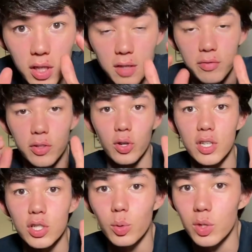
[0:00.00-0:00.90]
if your
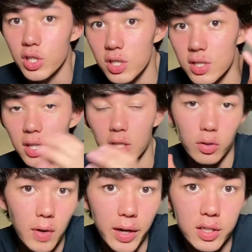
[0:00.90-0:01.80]
intuition is
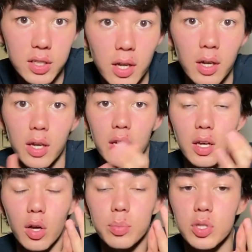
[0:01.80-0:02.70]
incorrect, it
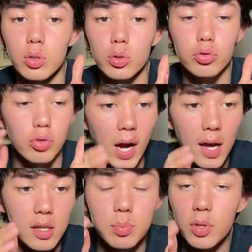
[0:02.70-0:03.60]
helps you
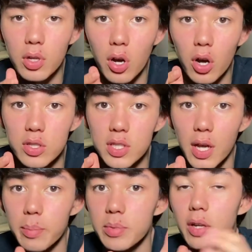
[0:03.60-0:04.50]
grasp the
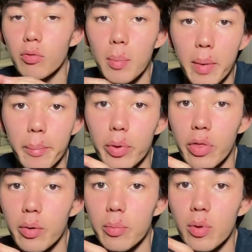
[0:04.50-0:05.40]
concepts and remember
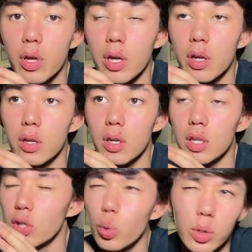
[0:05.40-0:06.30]
them
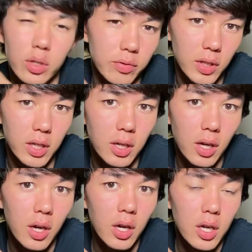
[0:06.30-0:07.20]
intuitively
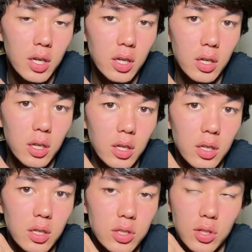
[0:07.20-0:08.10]

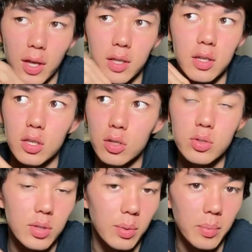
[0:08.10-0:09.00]
so that you can
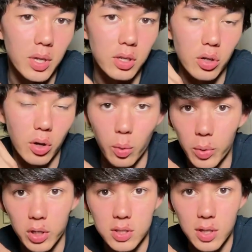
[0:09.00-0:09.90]
use them in your
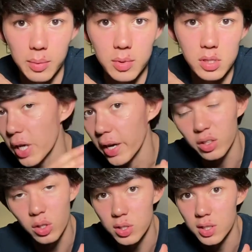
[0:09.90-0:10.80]
homework assignments,
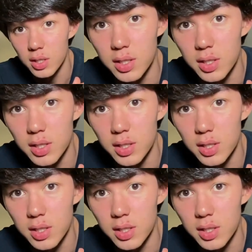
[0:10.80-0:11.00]
diagnostic